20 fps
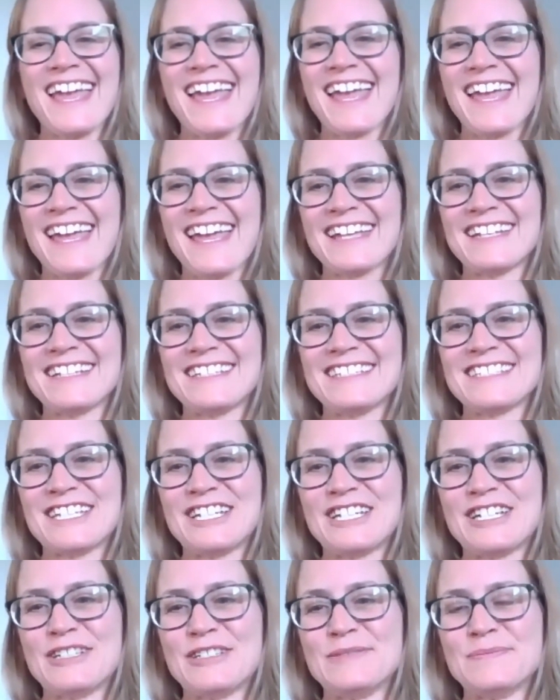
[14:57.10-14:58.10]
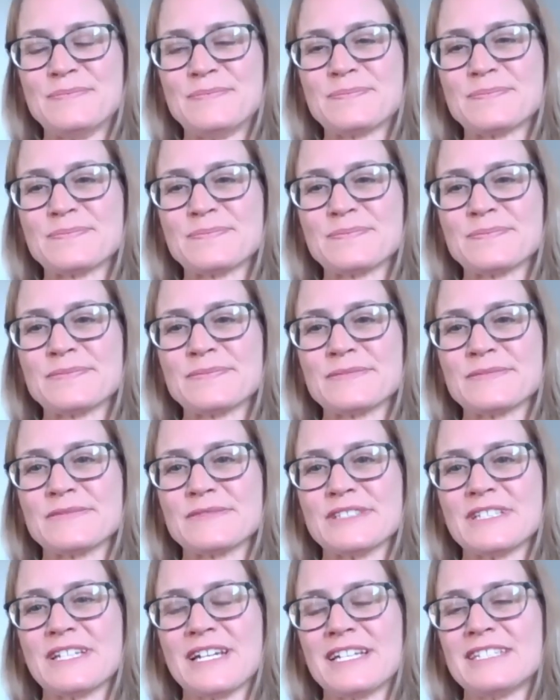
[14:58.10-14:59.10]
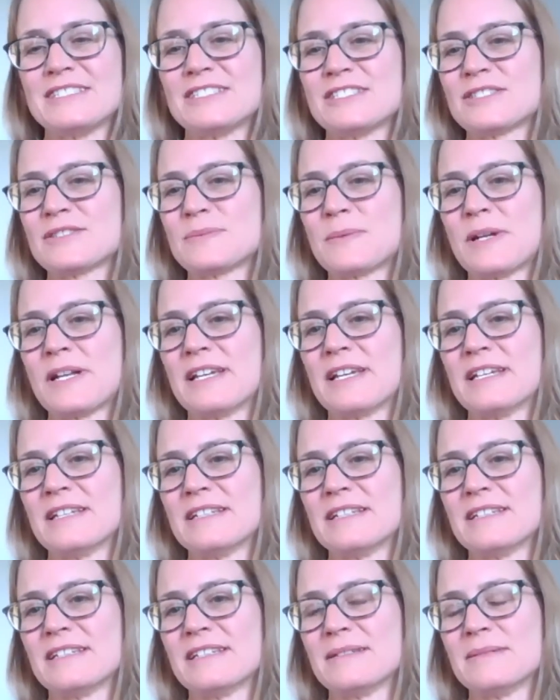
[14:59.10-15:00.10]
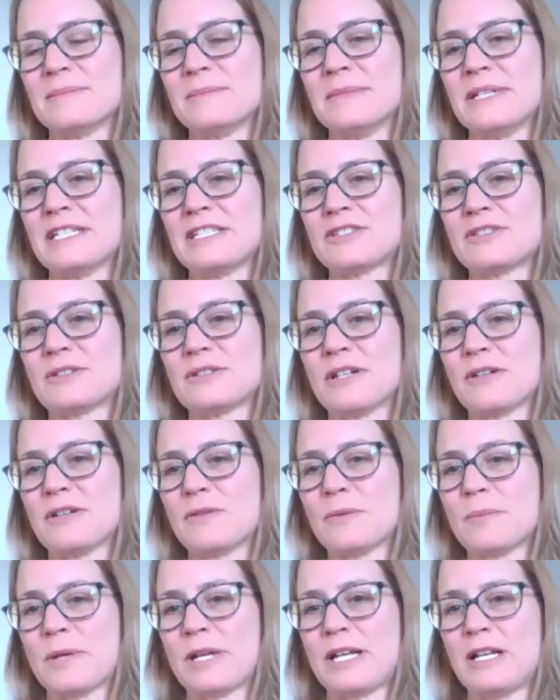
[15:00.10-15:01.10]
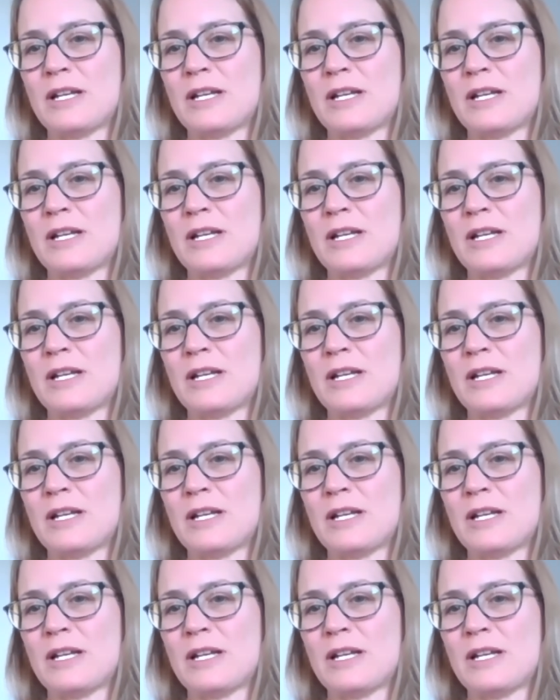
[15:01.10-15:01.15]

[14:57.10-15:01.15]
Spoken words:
And I just want to make sure everybody